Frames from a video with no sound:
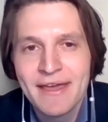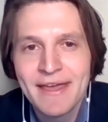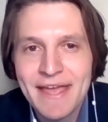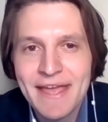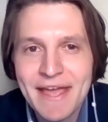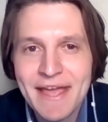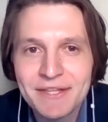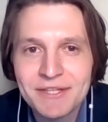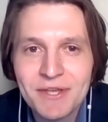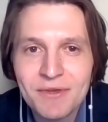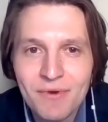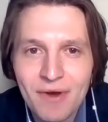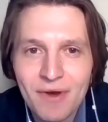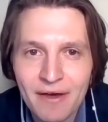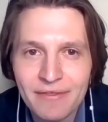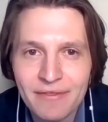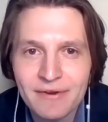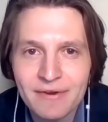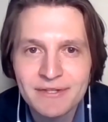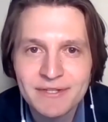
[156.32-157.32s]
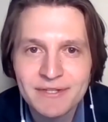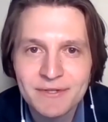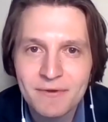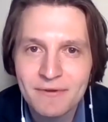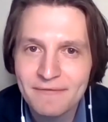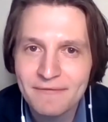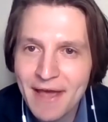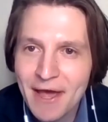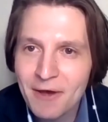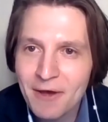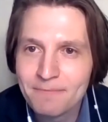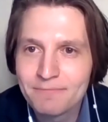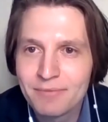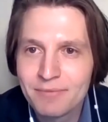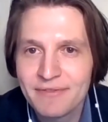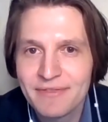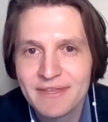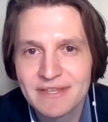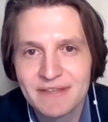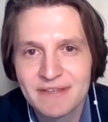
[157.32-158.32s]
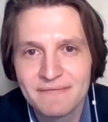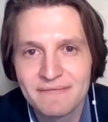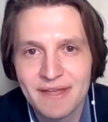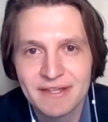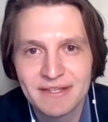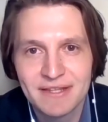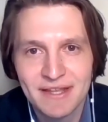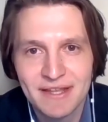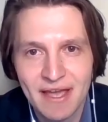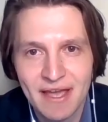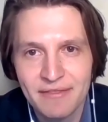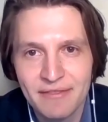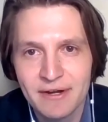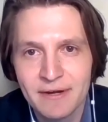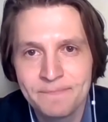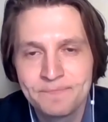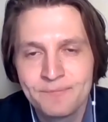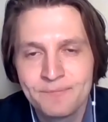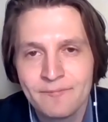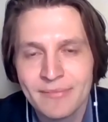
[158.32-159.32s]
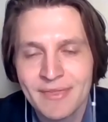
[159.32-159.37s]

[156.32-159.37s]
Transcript: and to others who have helped put this event together.